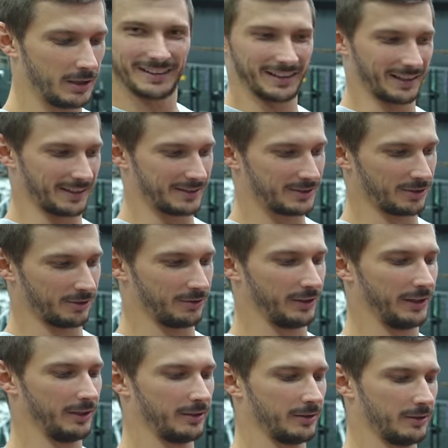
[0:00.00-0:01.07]
All yeah. Right. So
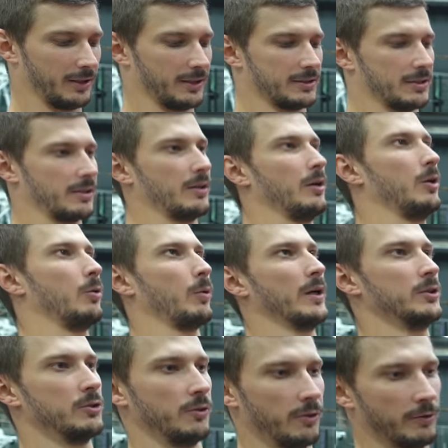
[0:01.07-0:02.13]
three, it's one,
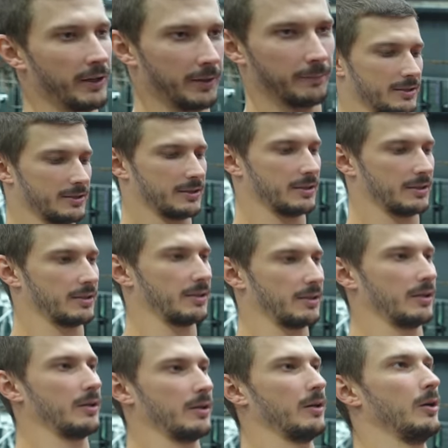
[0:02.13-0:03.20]
two, three. Throw with your right,
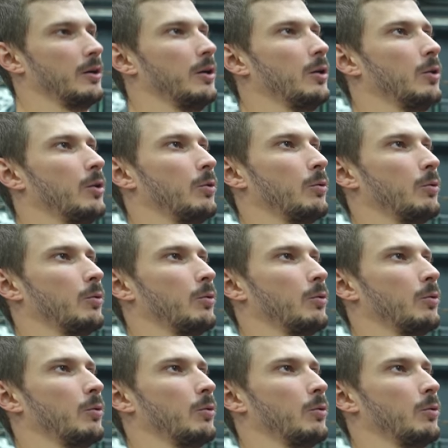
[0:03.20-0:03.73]
catch with your right first.